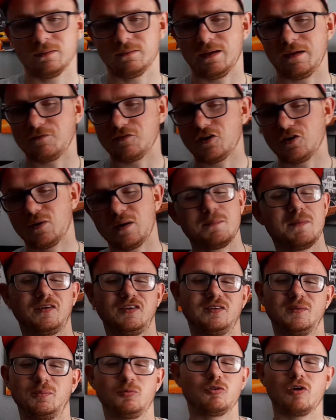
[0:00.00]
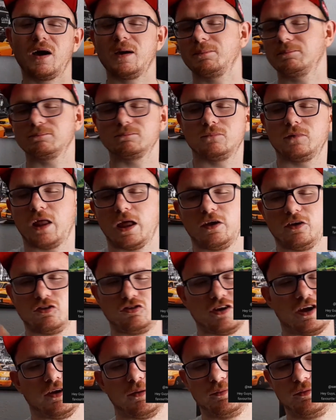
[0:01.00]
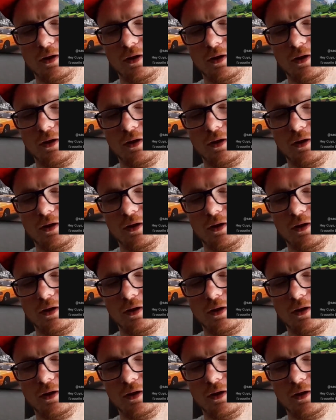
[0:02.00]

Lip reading: if you're new here, make sure to subscribe, like, share, comment,